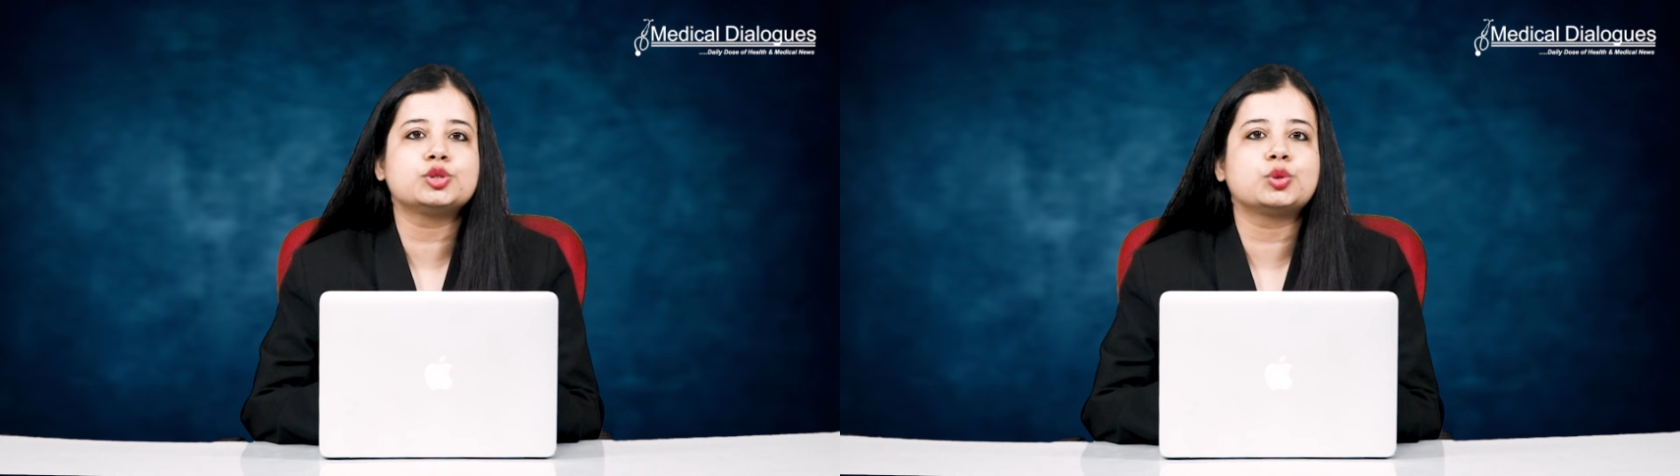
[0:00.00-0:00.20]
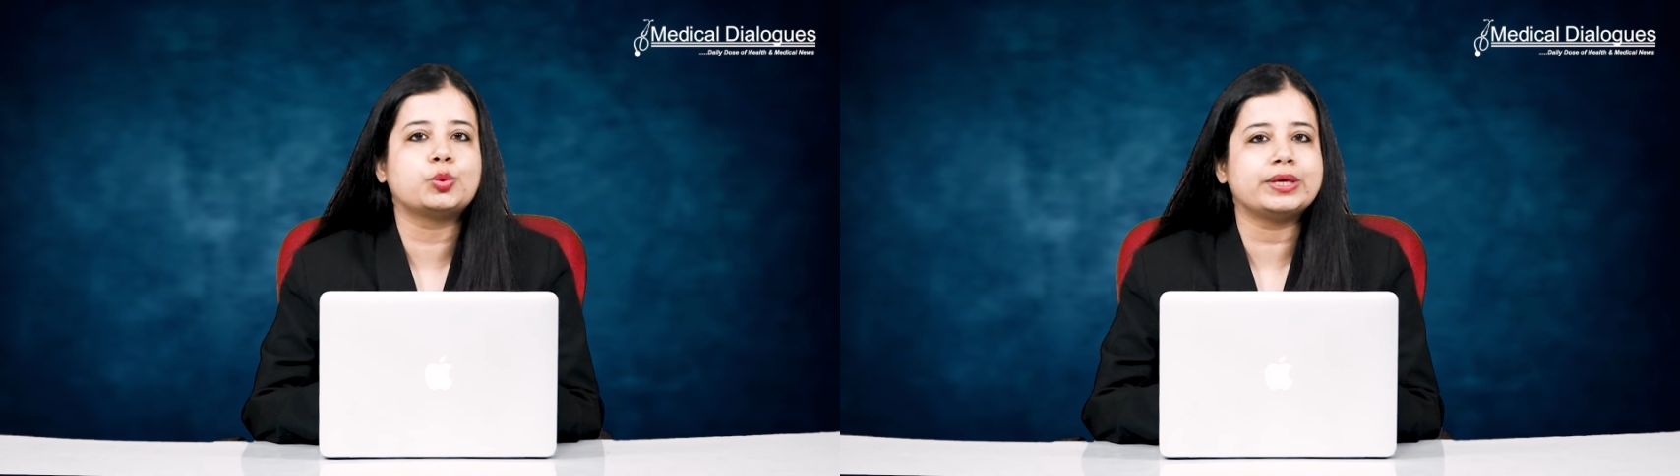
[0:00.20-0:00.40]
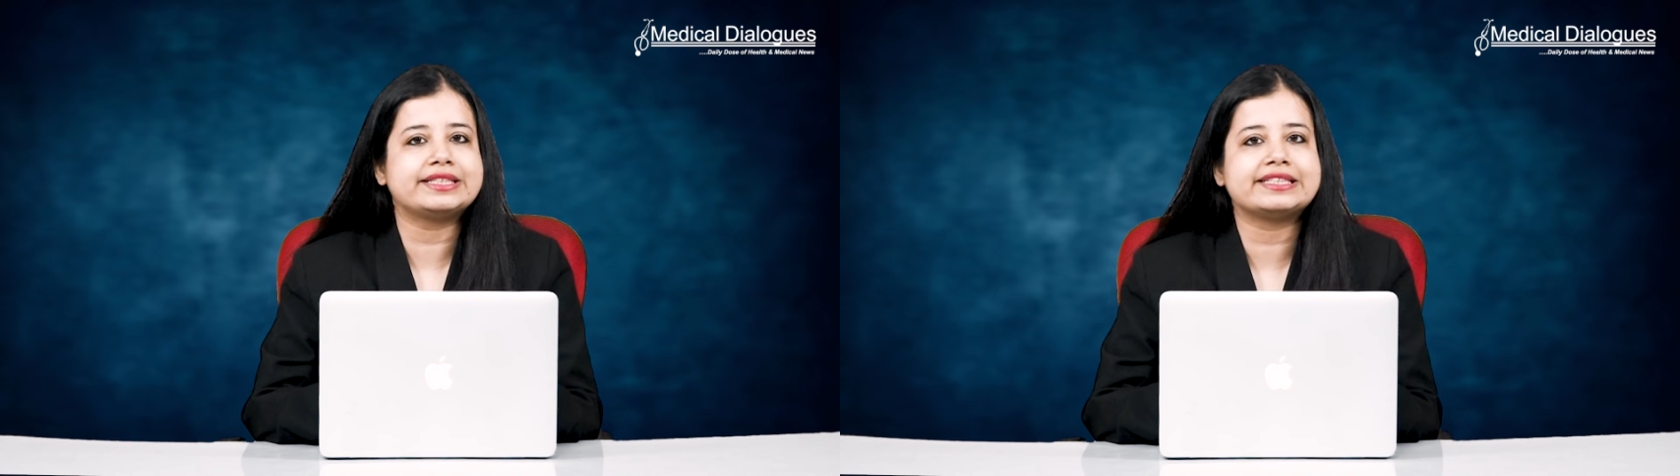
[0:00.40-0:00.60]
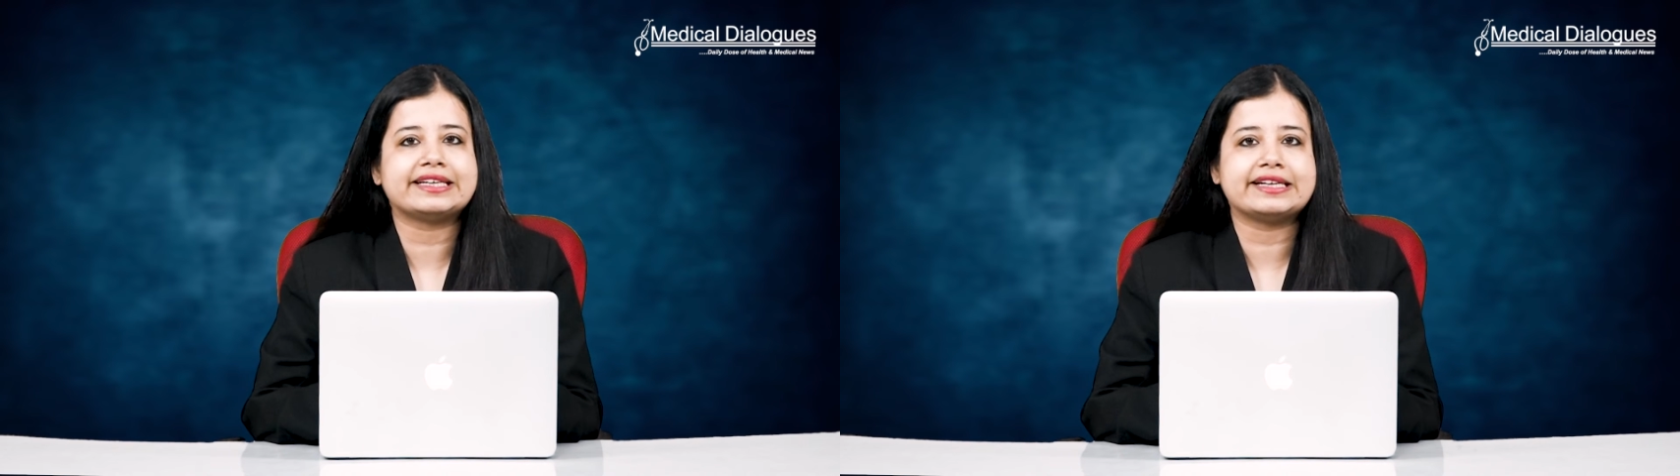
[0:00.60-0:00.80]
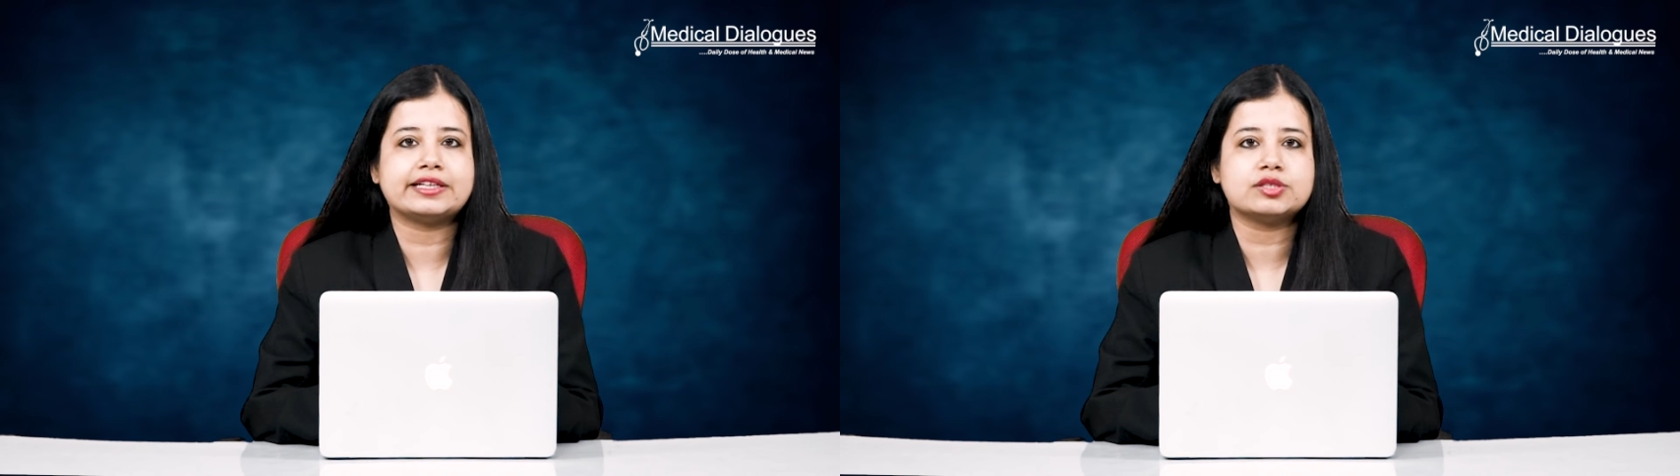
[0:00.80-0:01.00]
to quit
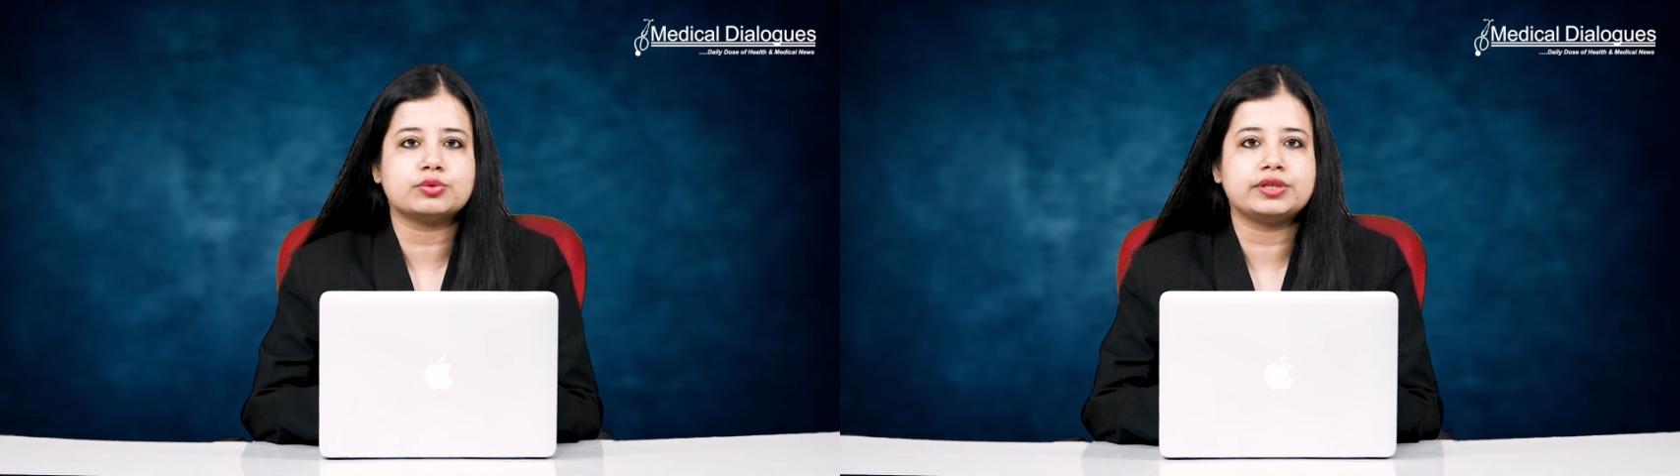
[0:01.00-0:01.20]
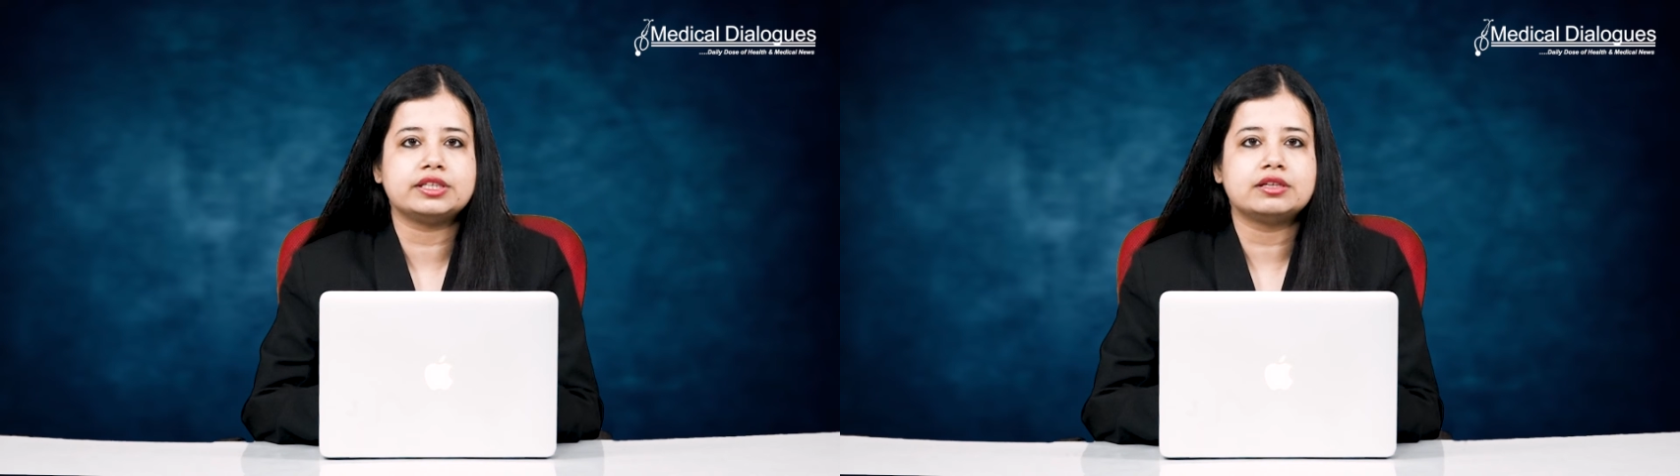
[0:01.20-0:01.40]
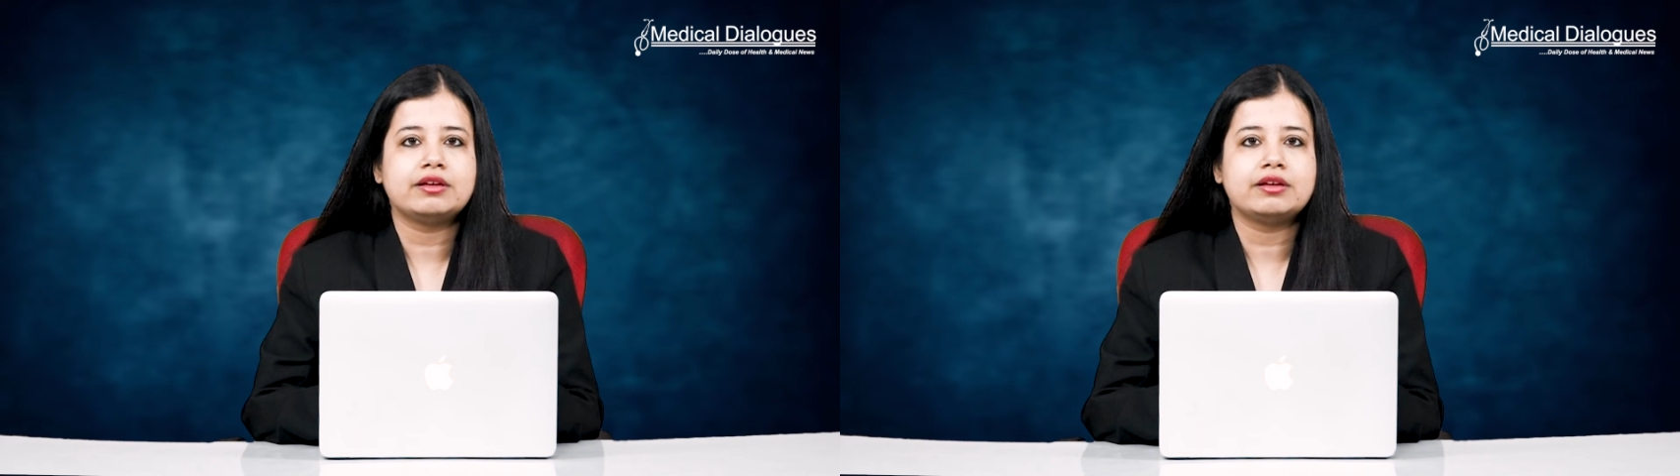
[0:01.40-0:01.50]
taking insulin,